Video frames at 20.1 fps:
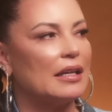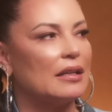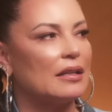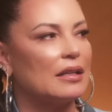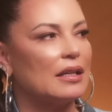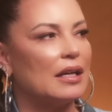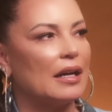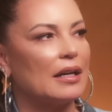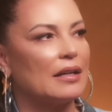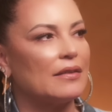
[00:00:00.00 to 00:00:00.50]
in
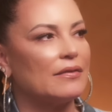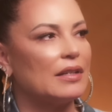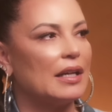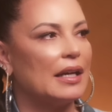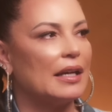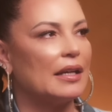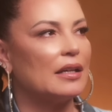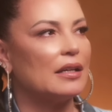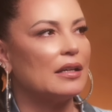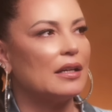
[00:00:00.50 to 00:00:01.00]
kind of
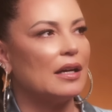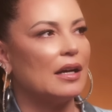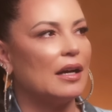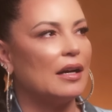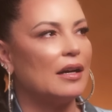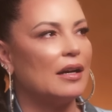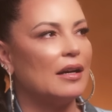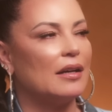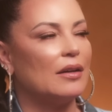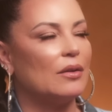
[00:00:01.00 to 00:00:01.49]
like
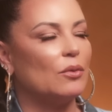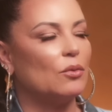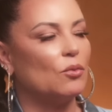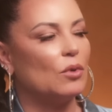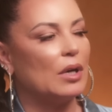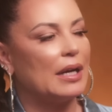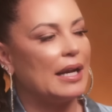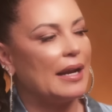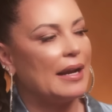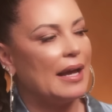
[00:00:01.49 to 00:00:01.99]

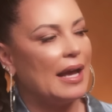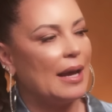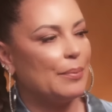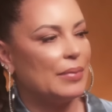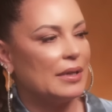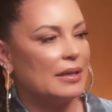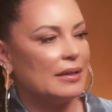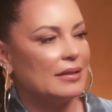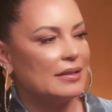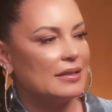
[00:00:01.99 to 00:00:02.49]
what had
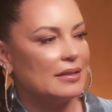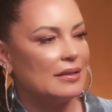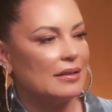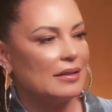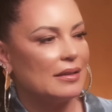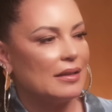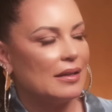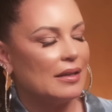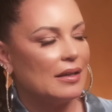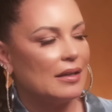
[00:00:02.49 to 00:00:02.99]
happened,
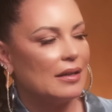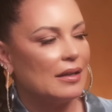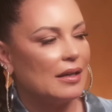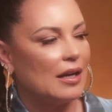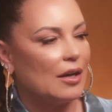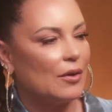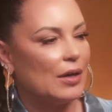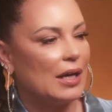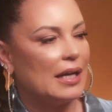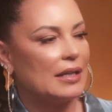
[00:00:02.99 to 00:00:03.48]

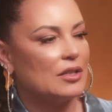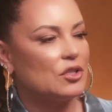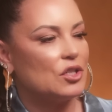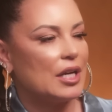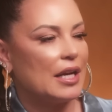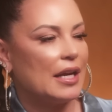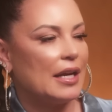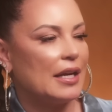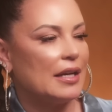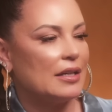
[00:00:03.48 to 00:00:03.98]
how I had
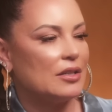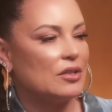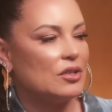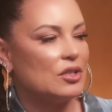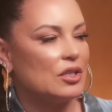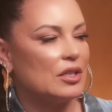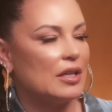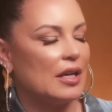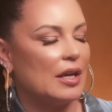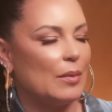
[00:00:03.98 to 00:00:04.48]

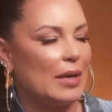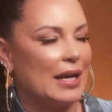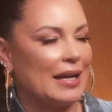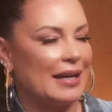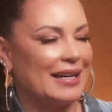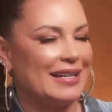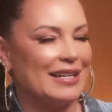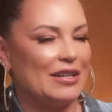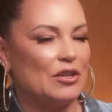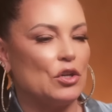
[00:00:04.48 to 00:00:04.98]
changed, and
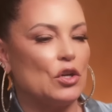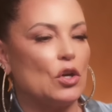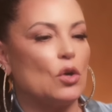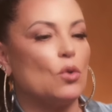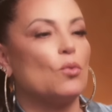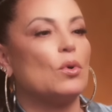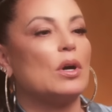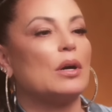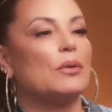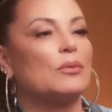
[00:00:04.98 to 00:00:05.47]
I didn't know
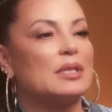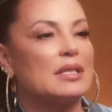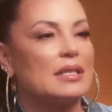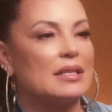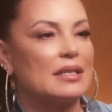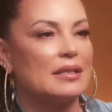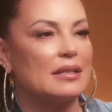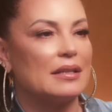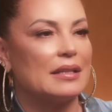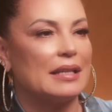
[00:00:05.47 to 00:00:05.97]
what
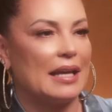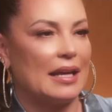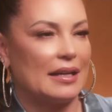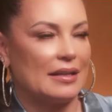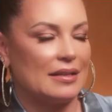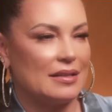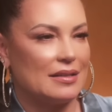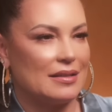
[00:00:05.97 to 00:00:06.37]
was next.